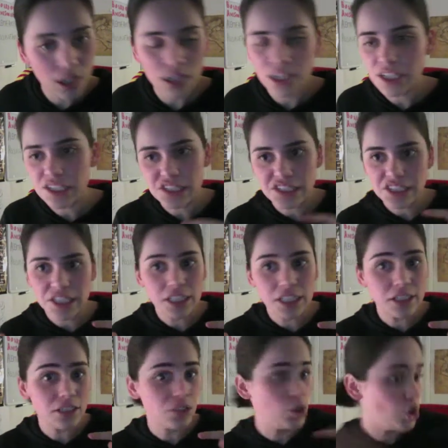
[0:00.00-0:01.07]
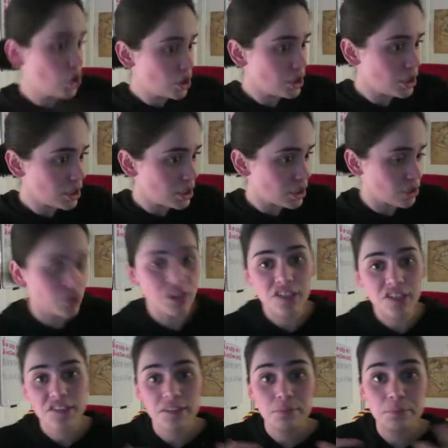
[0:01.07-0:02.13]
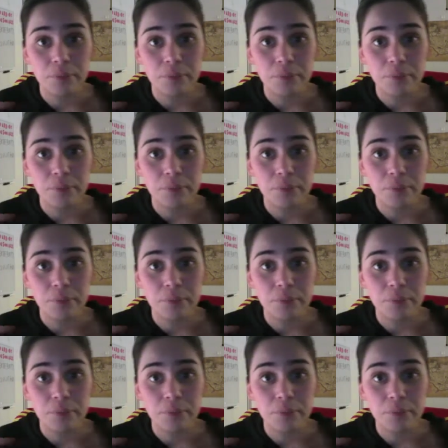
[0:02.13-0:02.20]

Is he good or is he